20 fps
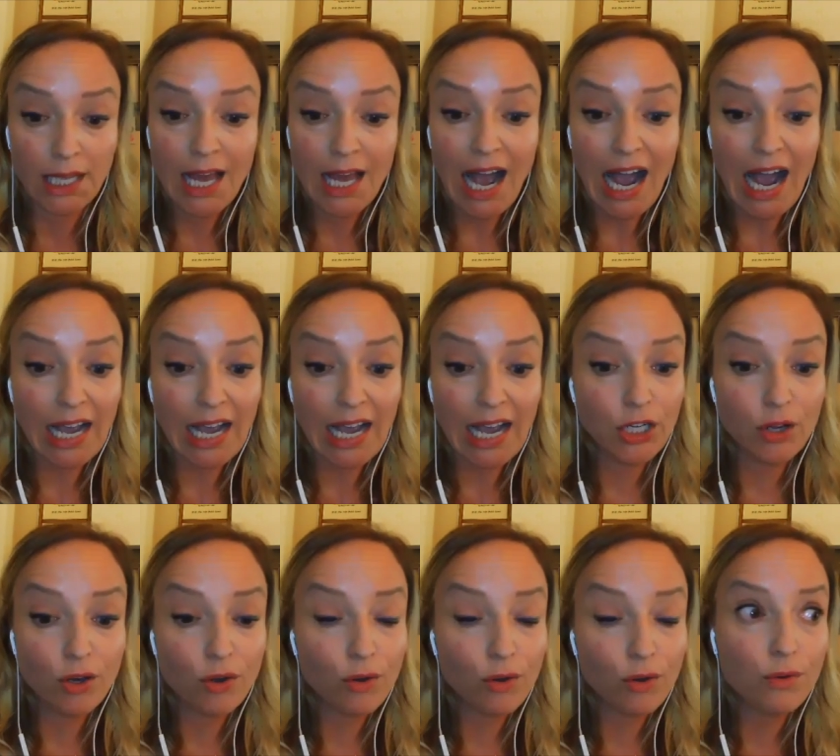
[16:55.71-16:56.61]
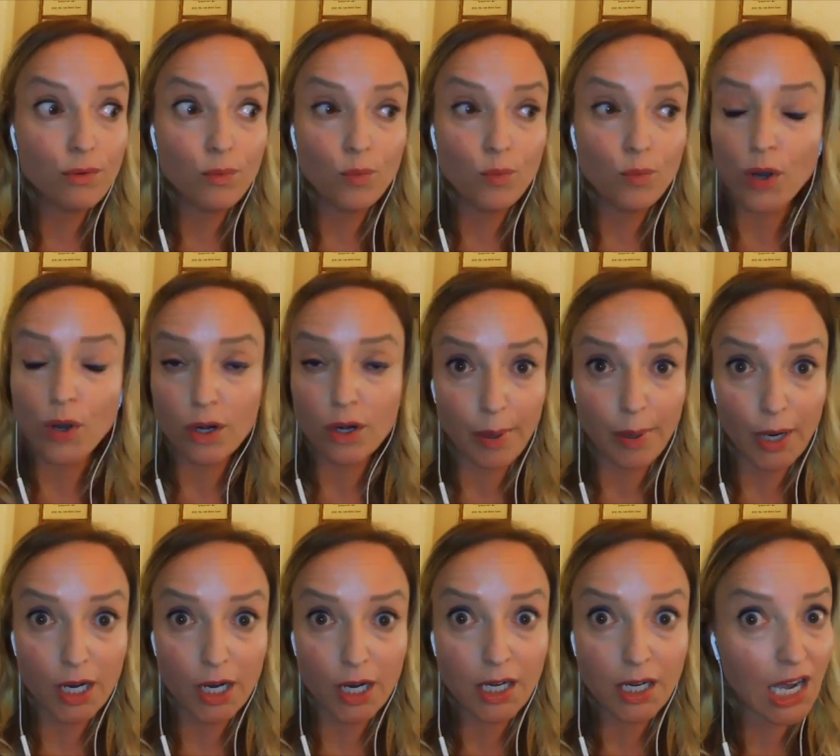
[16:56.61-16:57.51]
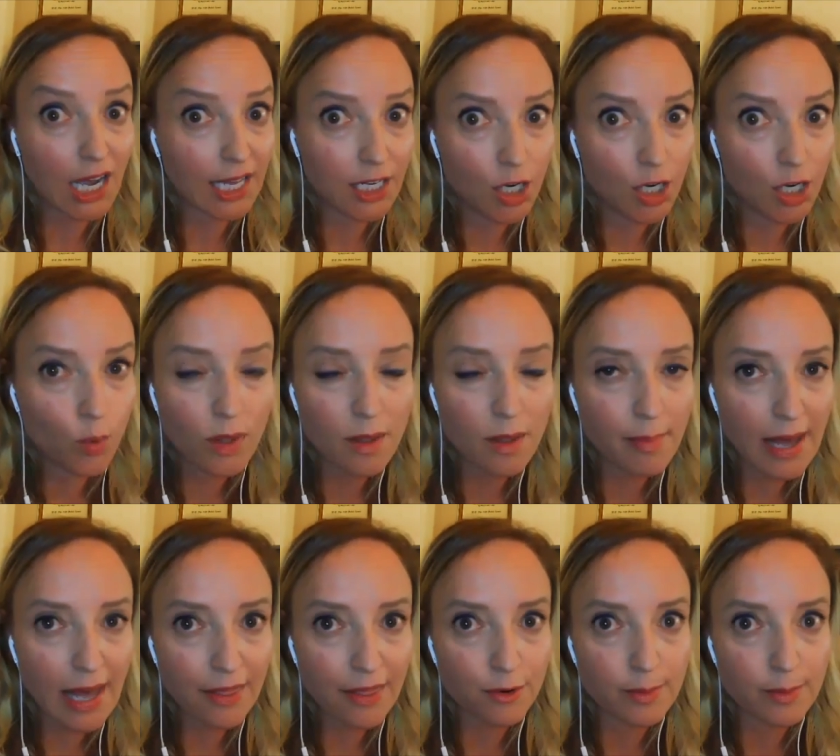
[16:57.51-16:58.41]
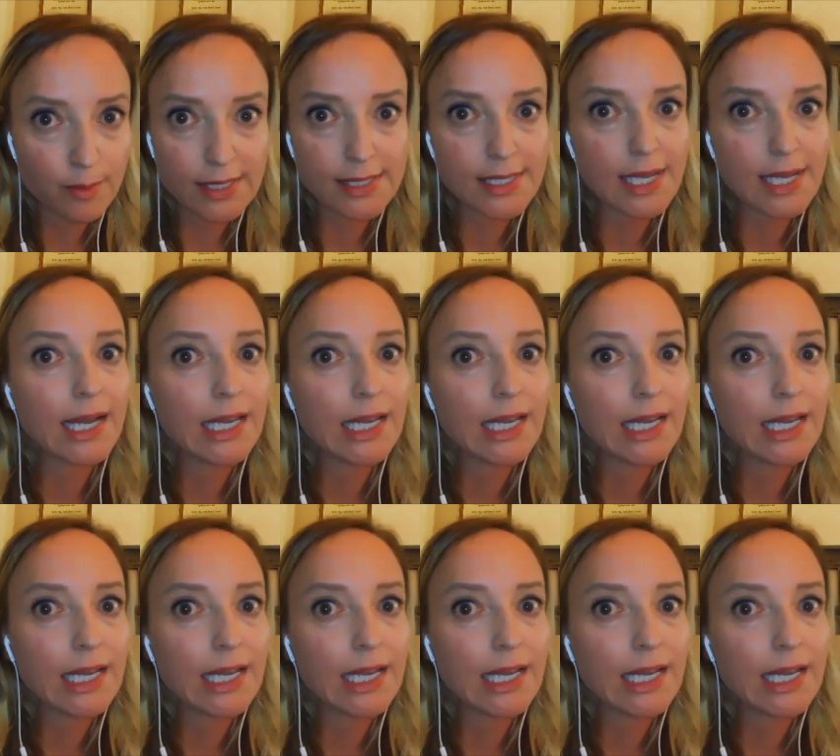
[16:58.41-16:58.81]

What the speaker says: I know where to park. I know where the bathroom is.